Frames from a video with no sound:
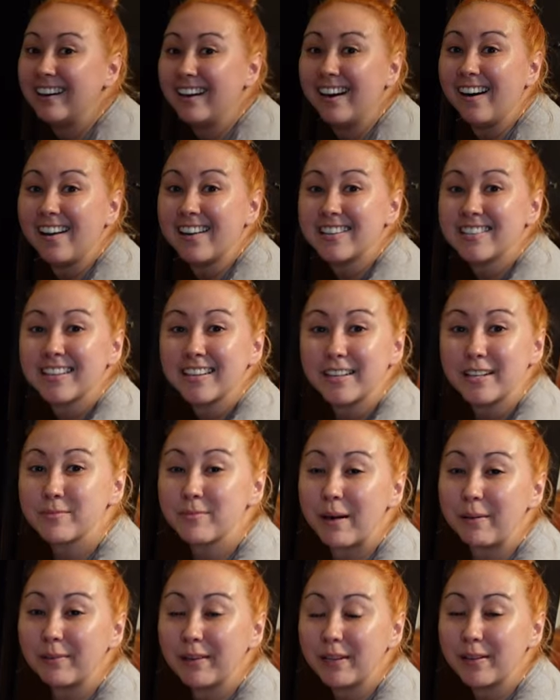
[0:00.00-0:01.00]
Honestly, that's
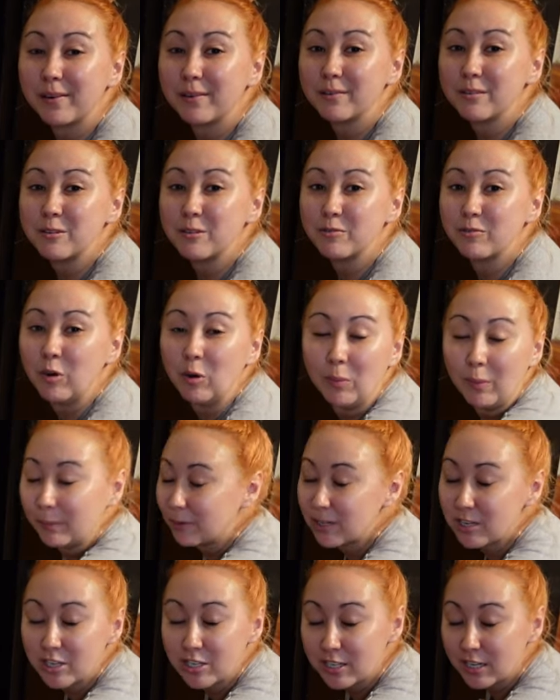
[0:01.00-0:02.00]
probably a little too full, but
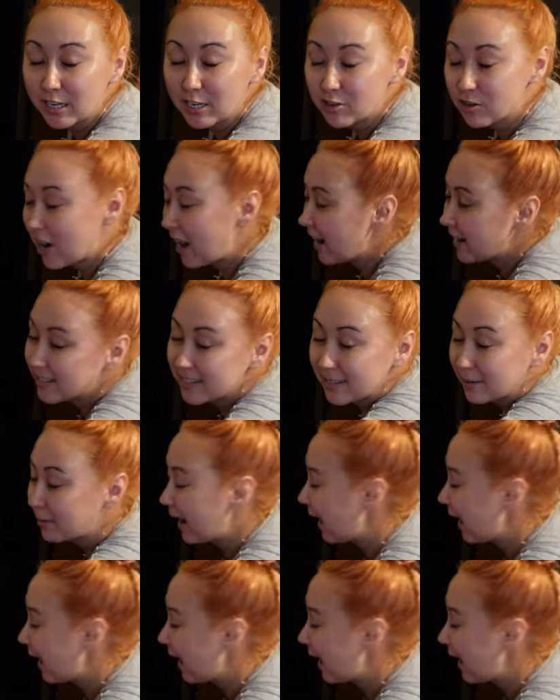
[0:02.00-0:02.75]
we're just gonna try and see